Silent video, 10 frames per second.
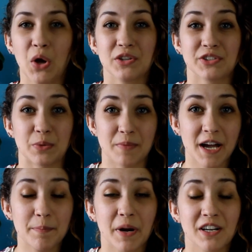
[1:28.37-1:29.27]
So
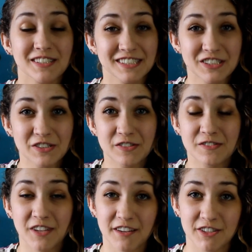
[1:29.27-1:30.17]
my personal
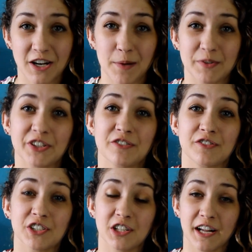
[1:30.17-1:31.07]
favorite option
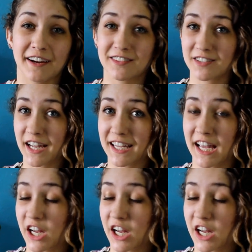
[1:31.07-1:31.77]
for clarifying